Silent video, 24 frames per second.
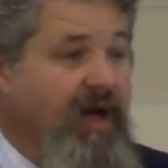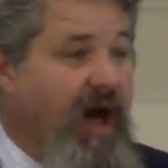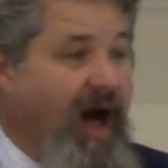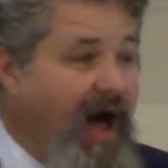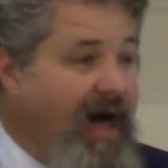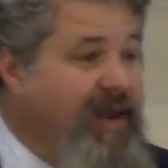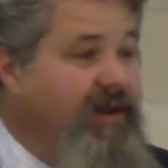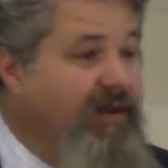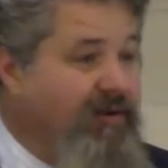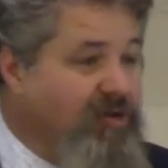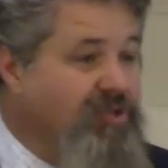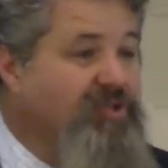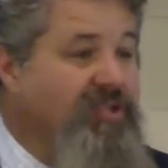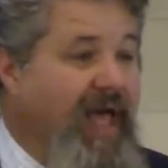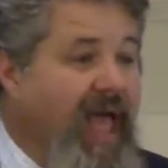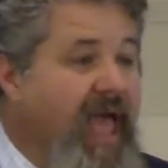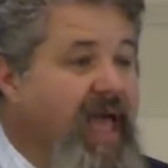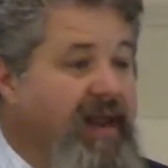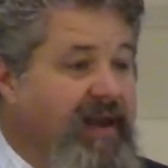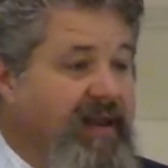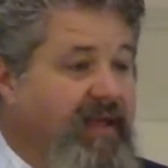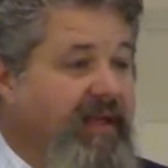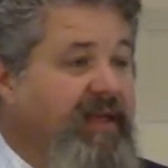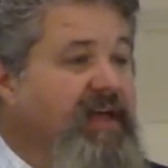
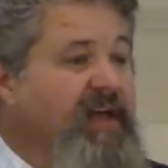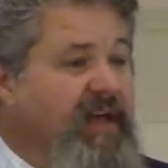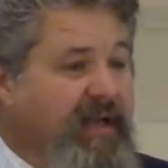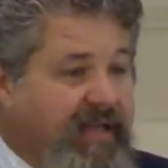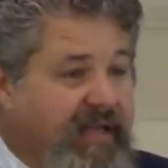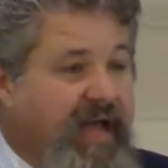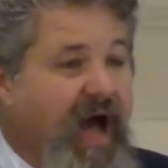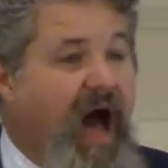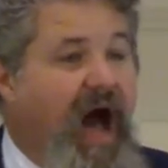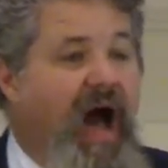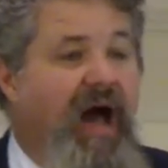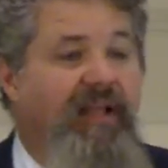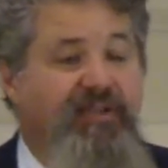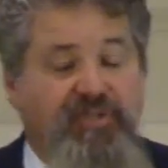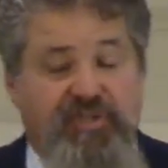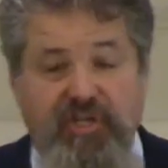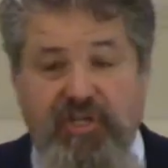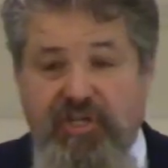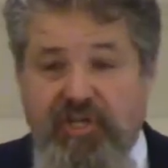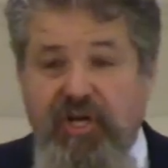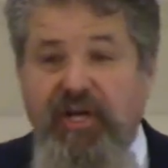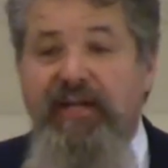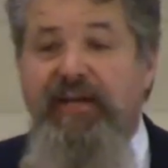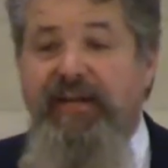Understanding God's
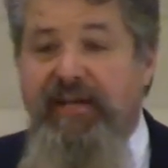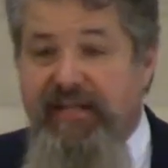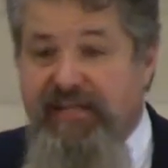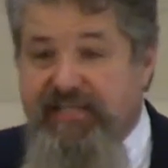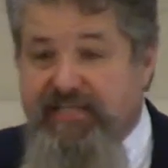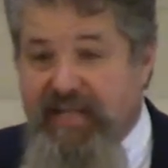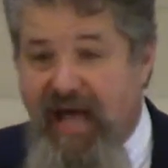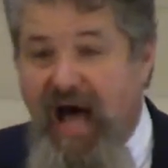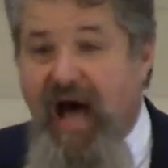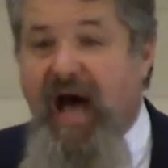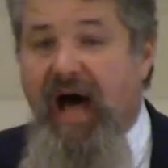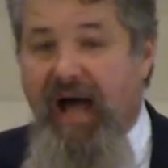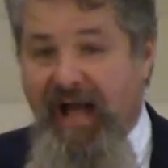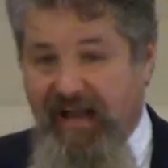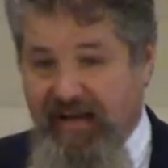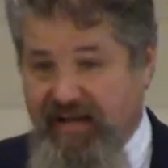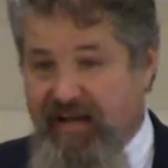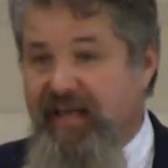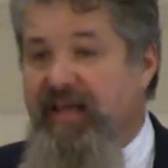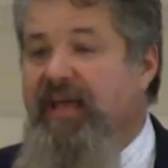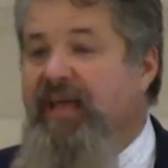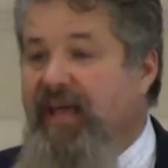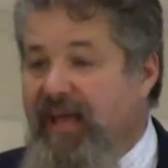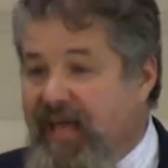good
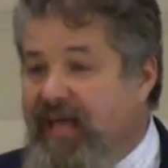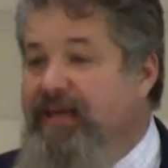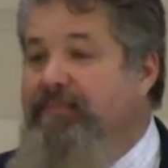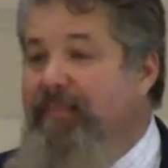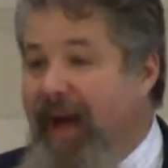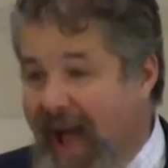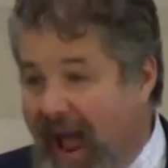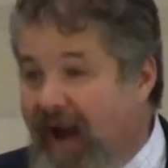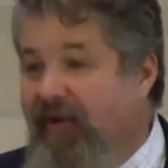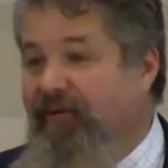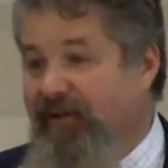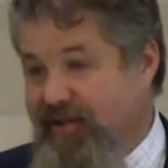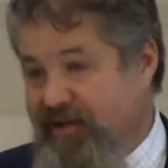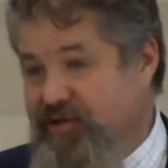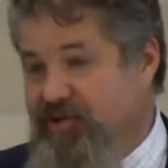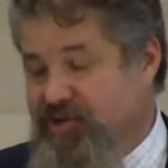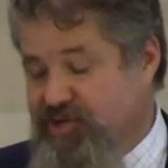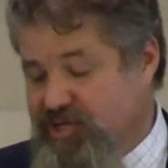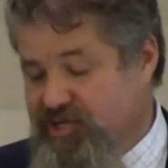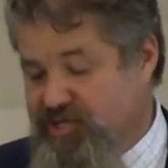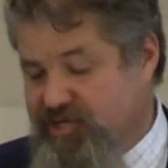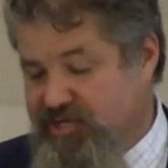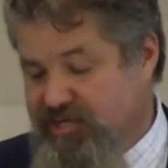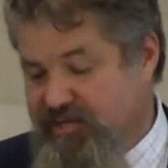design in
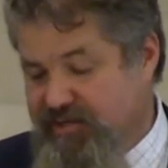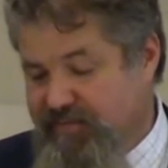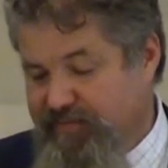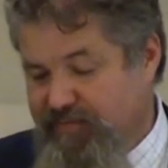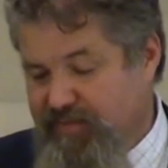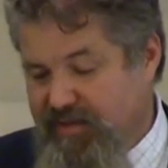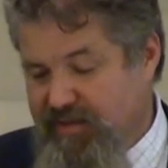marriage.